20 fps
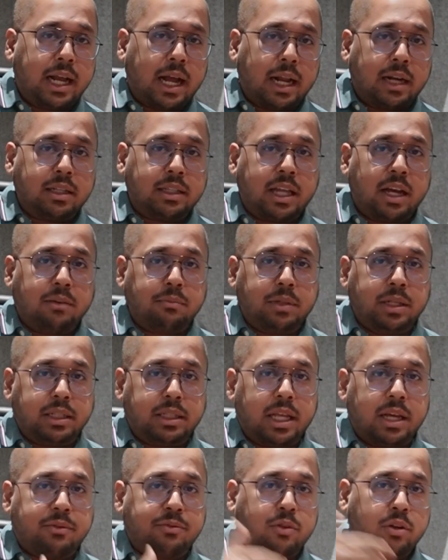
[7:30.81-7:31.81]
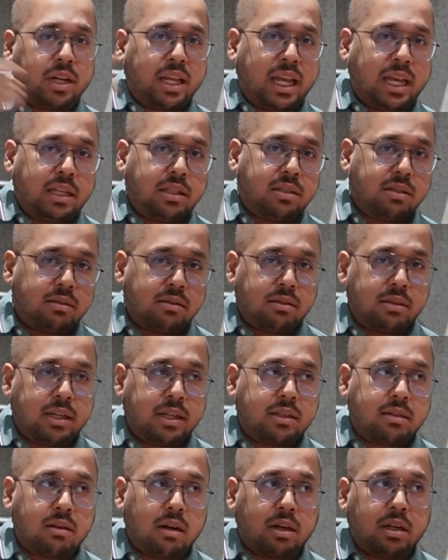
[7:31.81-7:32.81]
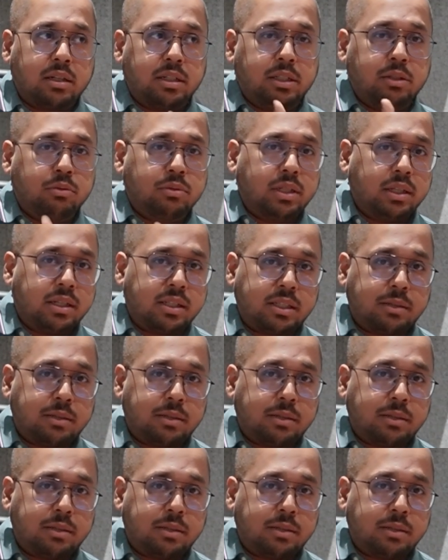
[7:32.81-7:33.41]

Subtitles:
And they have been there for ages. It's not a new thing.